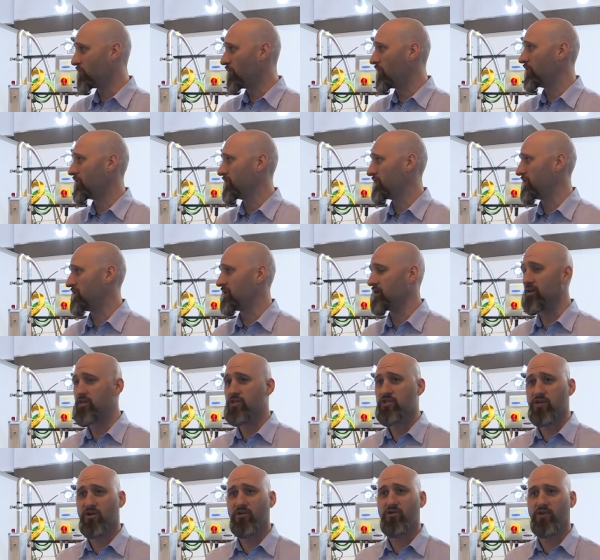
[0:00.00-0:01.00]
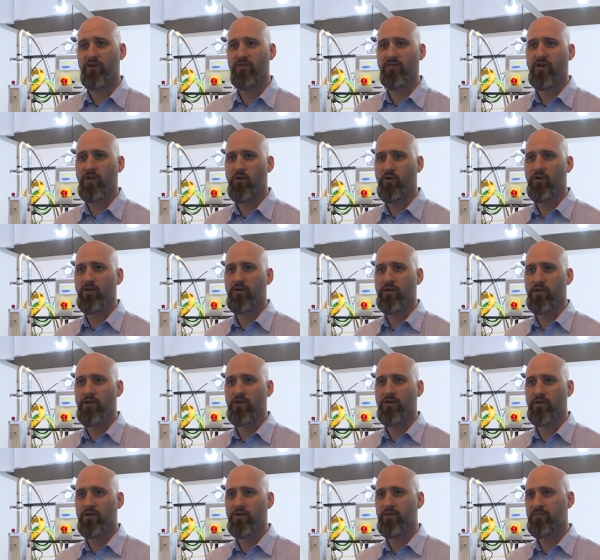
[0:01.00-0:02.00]
quality show and a very
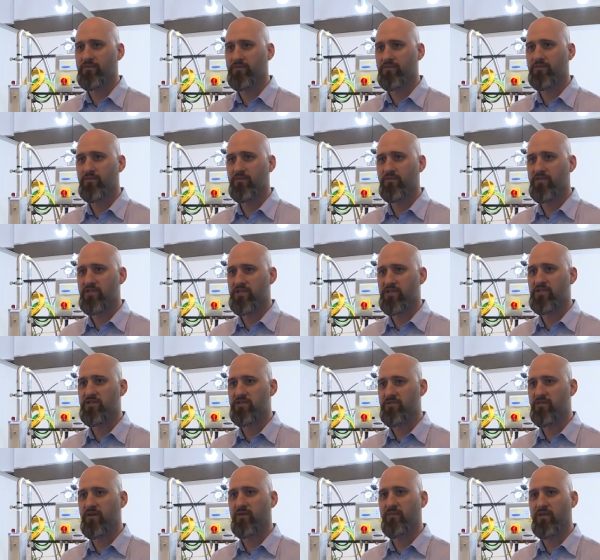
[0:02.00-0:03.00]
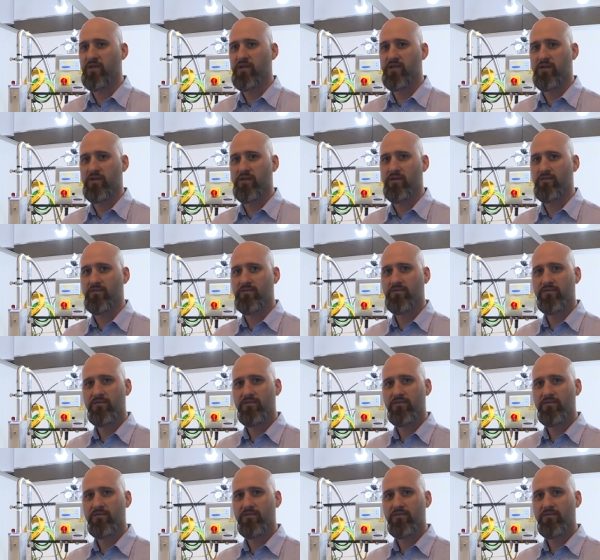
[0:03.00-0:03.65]
quality visits from the